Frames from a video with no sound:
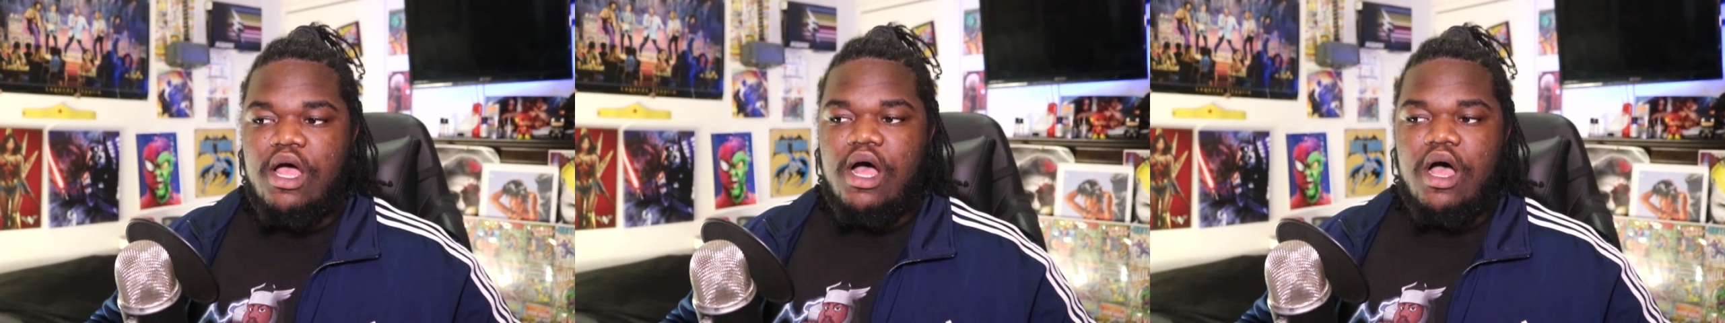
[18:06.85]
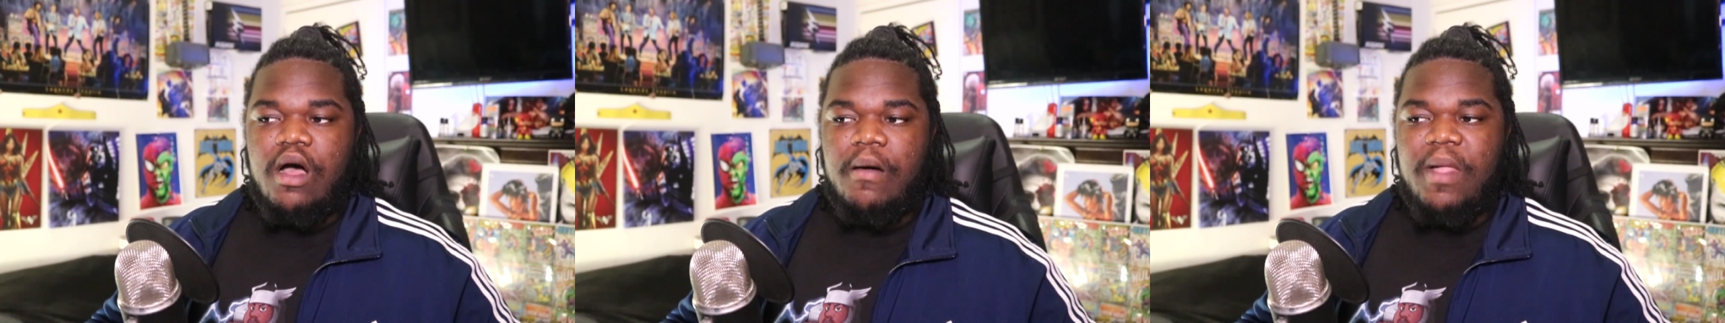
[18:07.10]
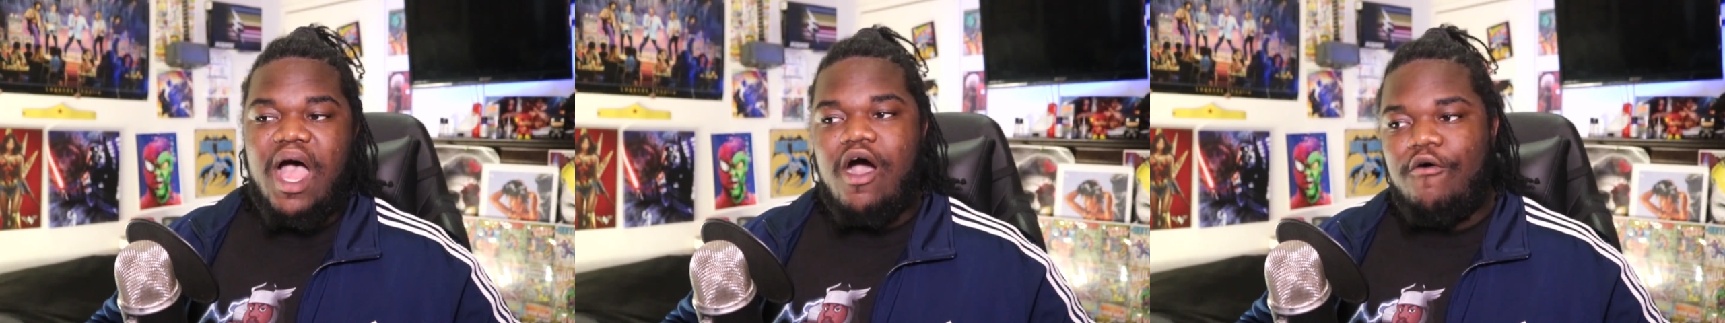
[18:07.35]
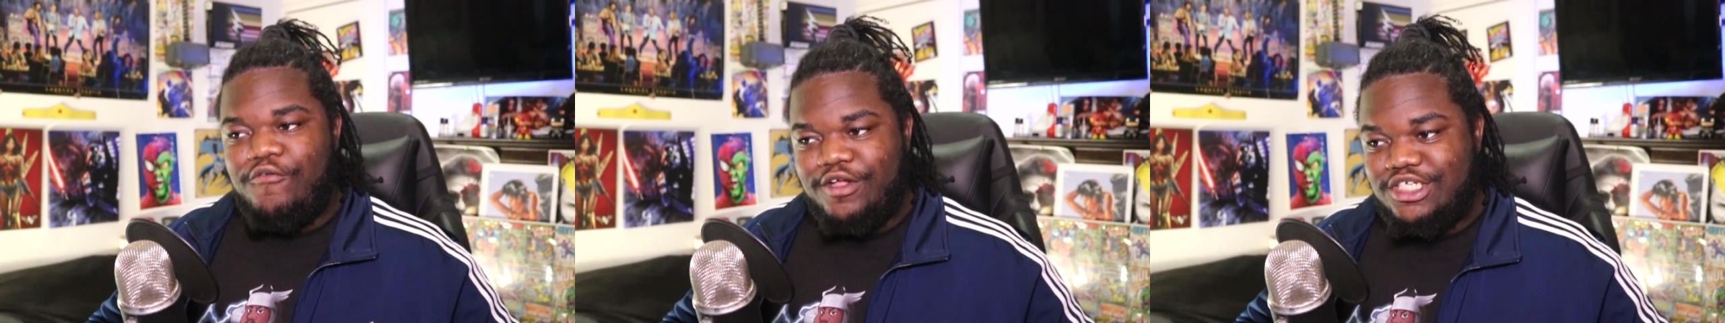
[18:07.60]
The
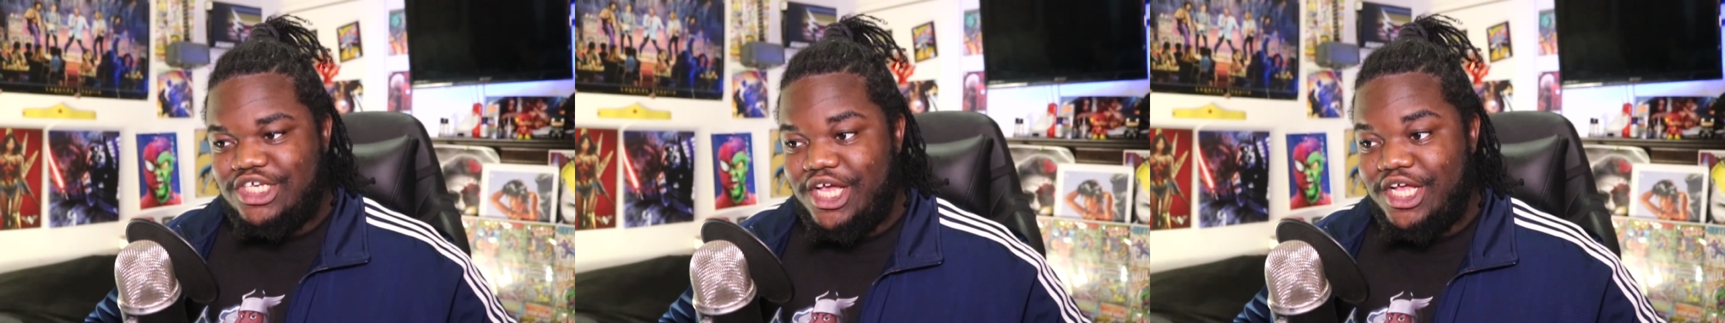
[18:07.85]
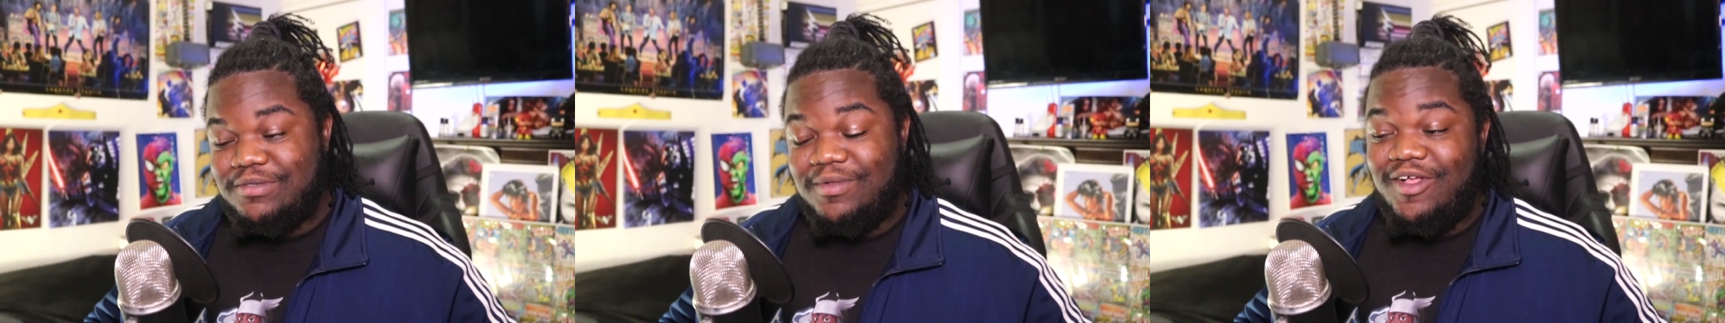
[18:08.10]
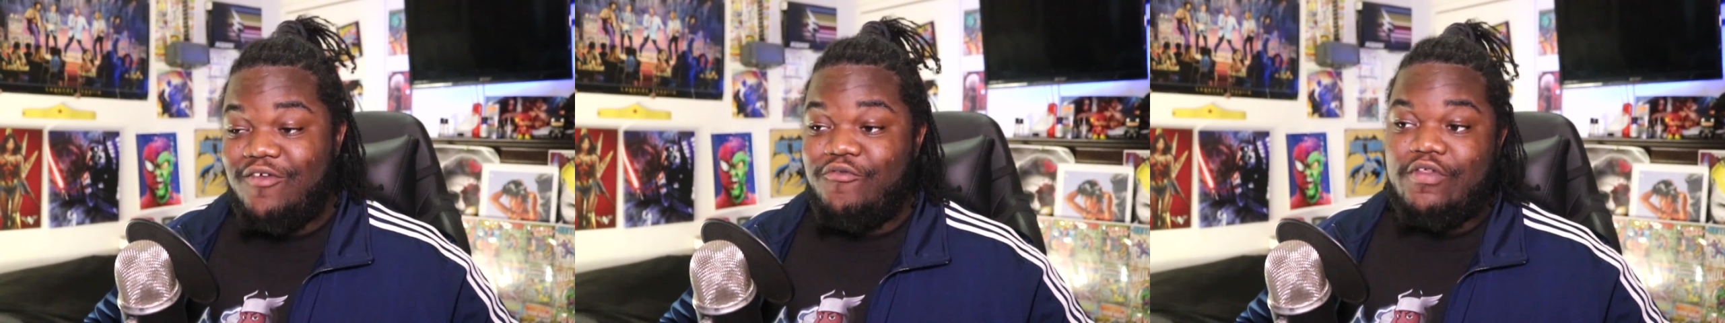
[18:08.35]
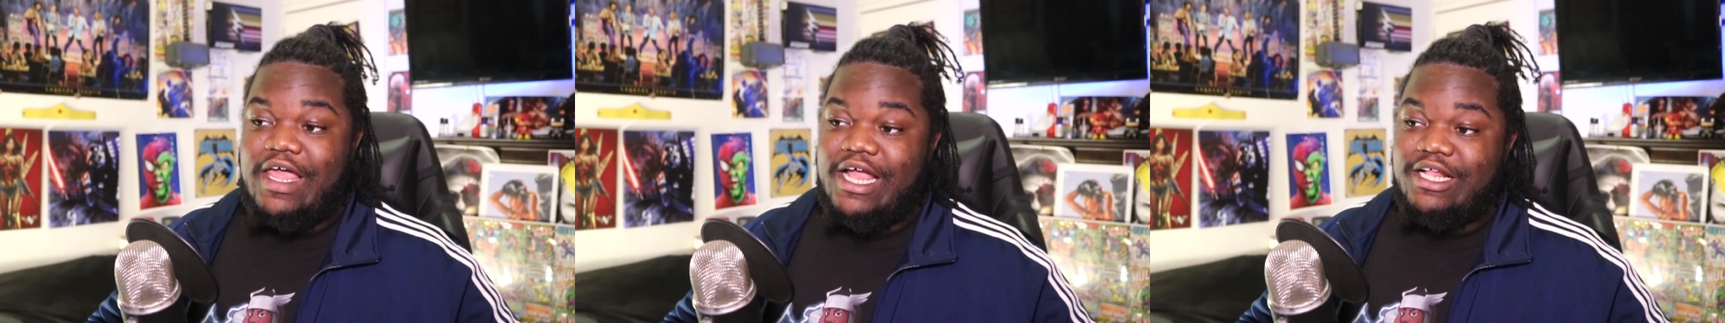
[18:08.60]
outfit change, I'm looking
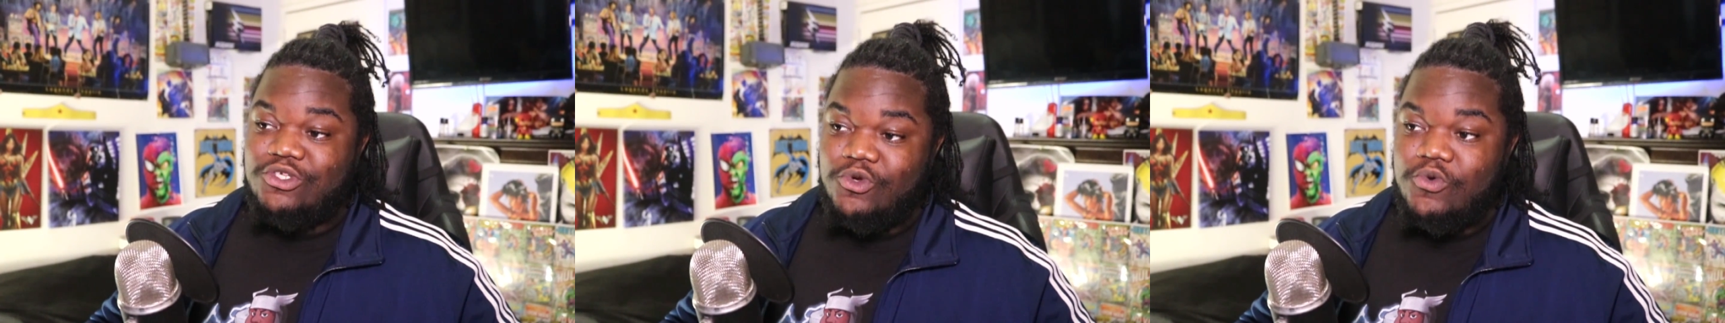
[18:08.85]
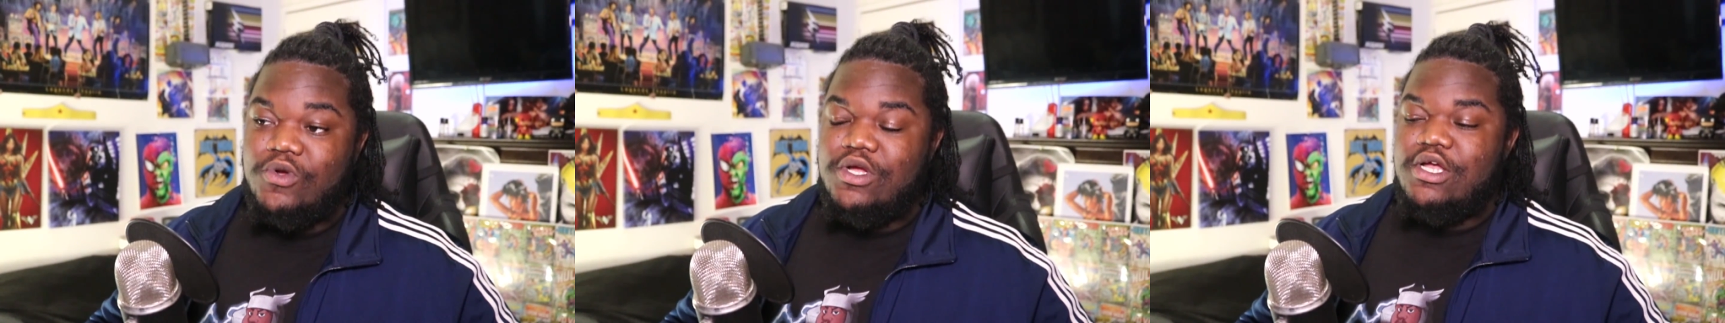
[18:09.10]
for that too.